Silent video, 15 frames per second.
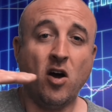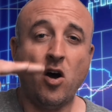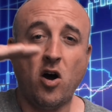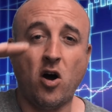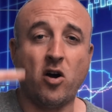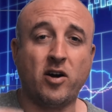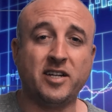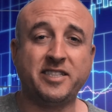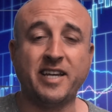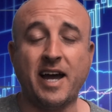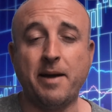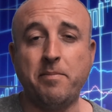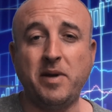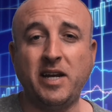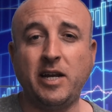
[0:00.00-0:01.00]
RSI,
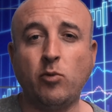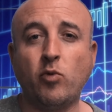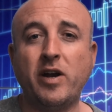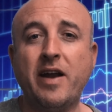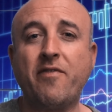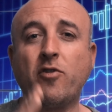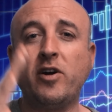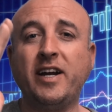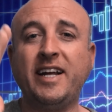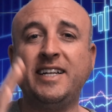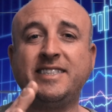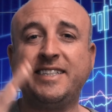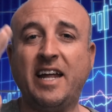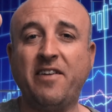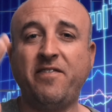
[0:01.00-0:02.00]
meaning whenever it hits
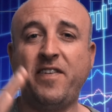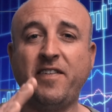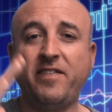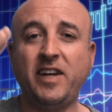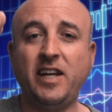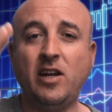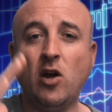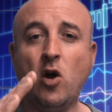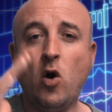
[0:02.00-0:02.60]
that 50